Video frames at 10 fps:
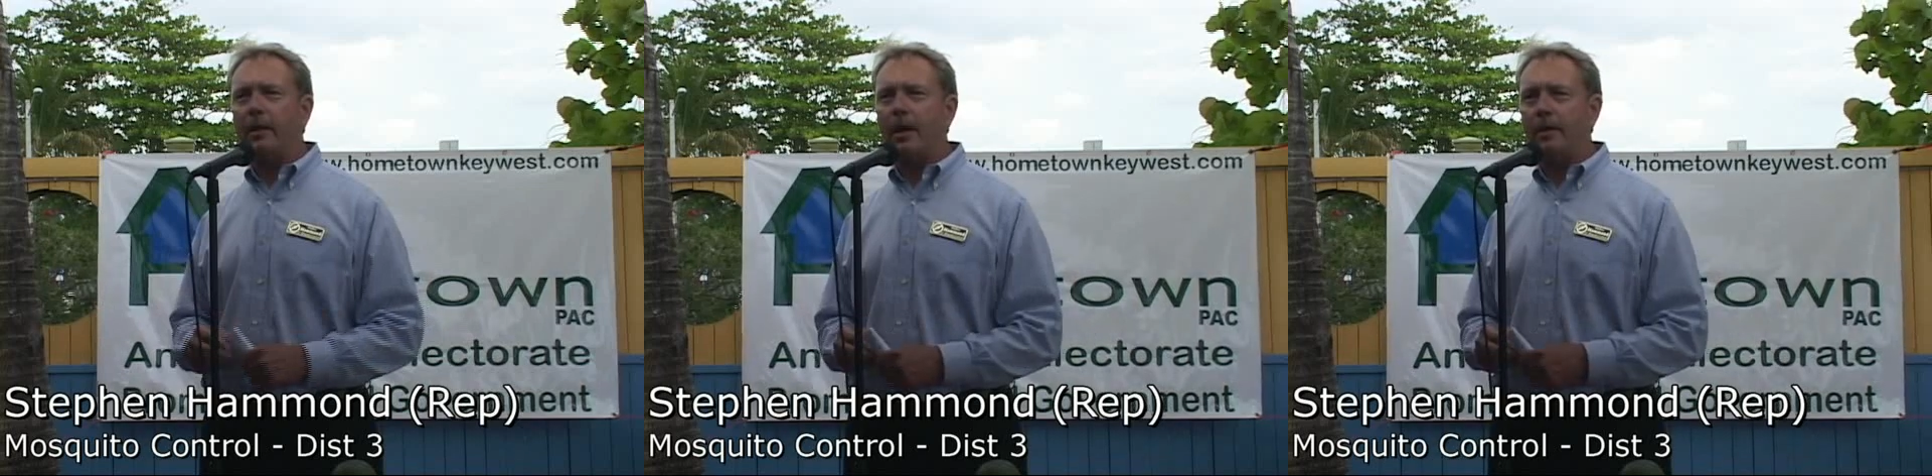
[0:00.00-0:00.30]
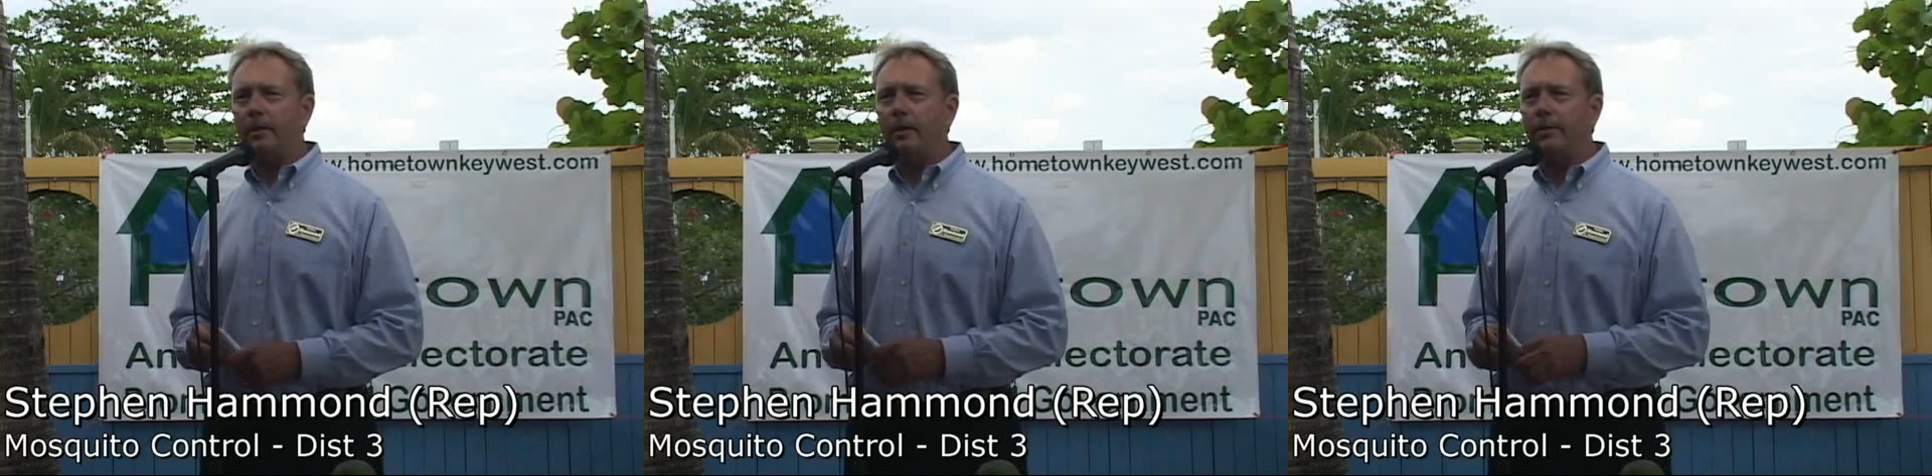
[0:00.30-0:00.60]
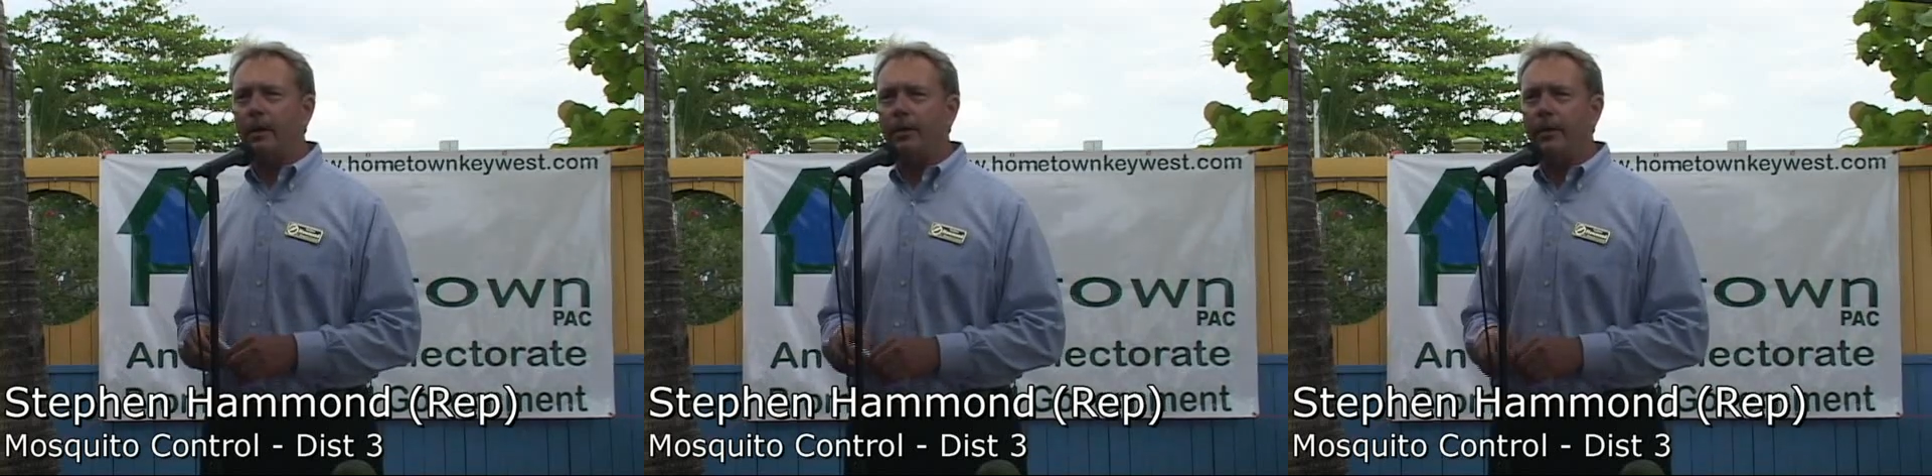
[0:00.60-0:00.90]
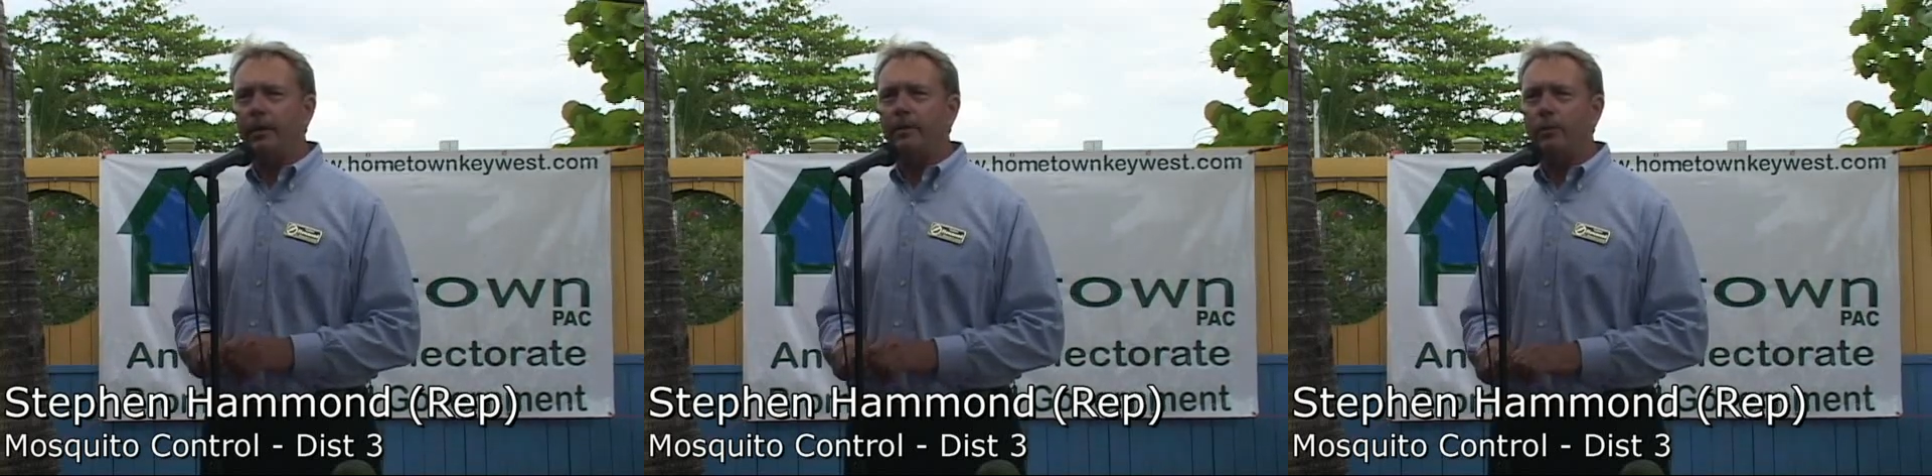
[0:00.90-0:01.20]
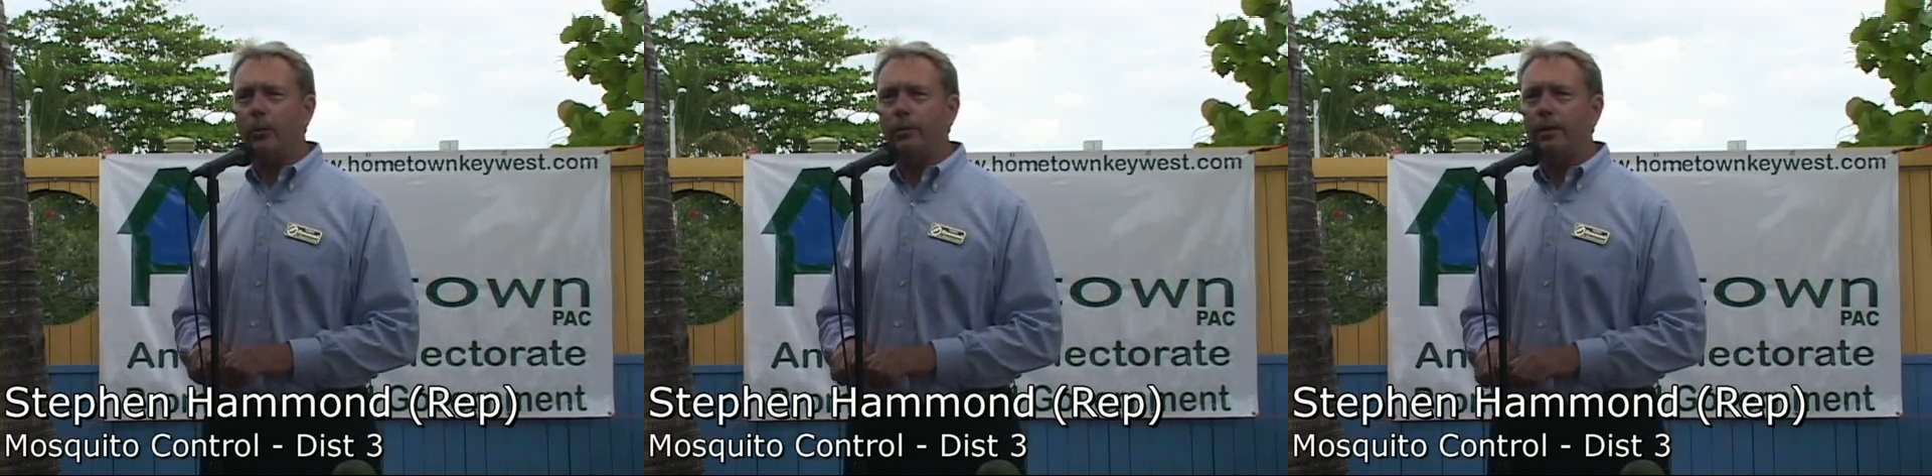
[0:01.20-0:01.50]
kind of things
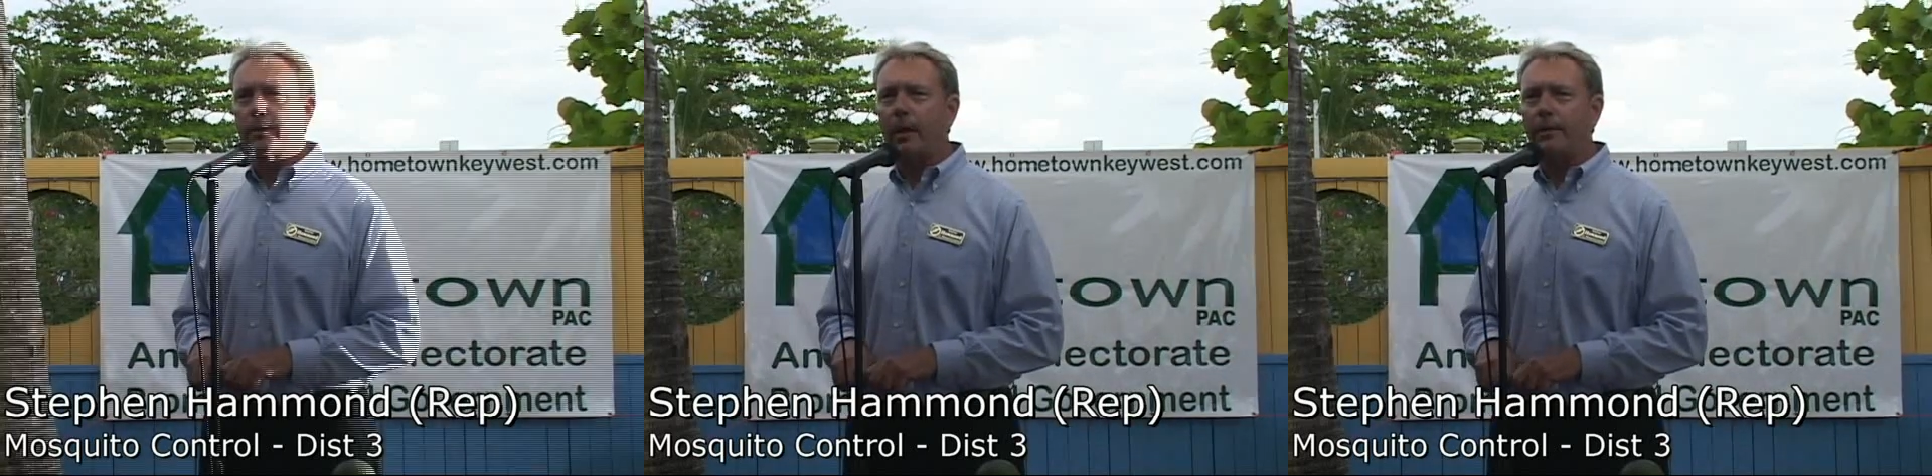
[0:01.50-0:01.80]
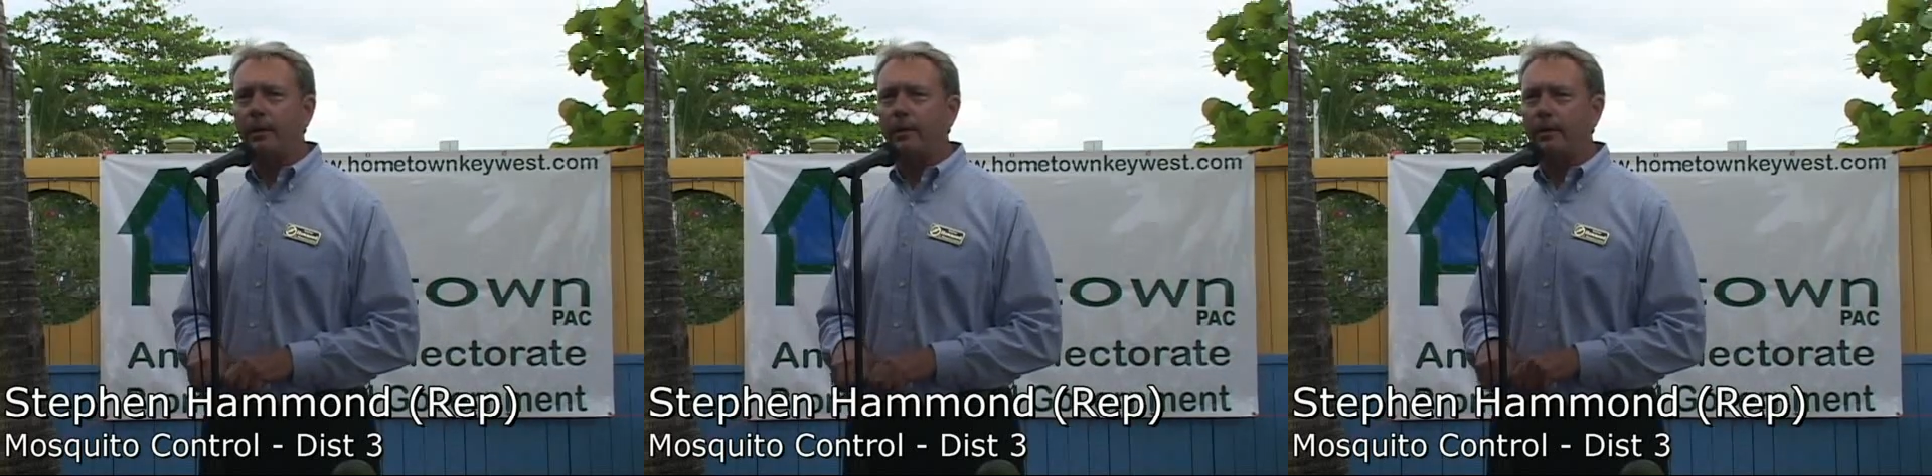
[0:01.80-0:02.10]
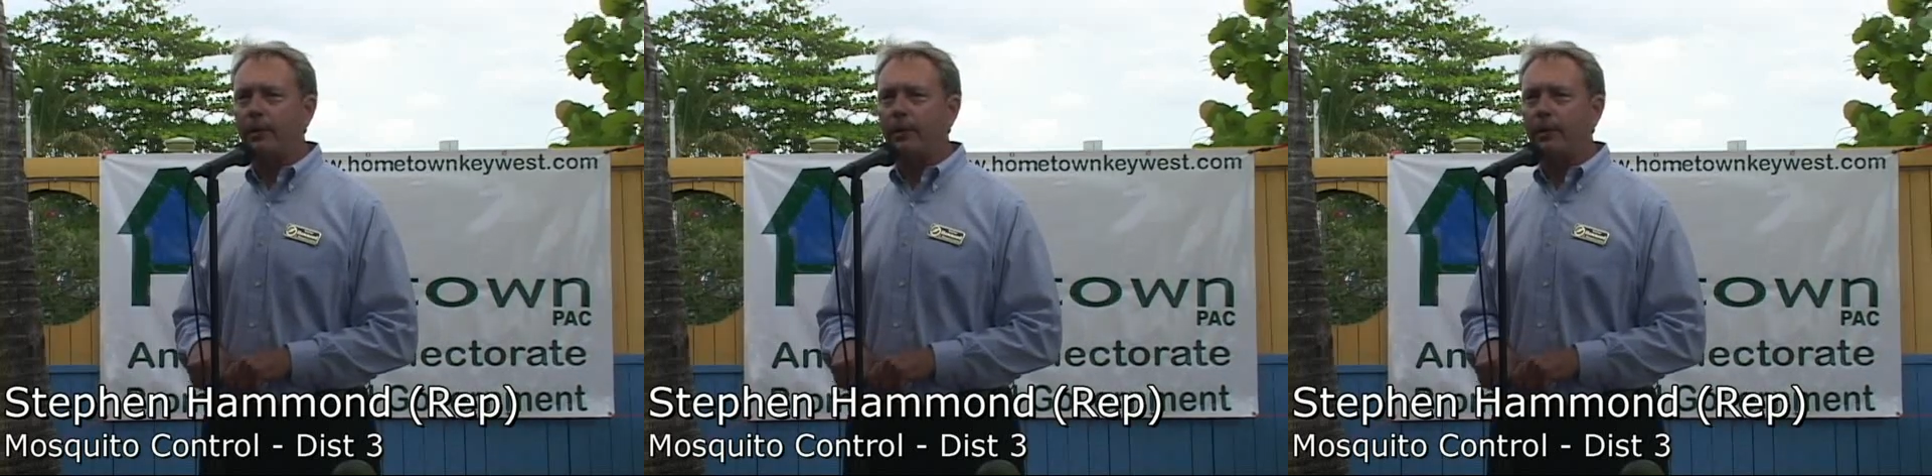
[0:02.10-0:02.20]
as we're discussing the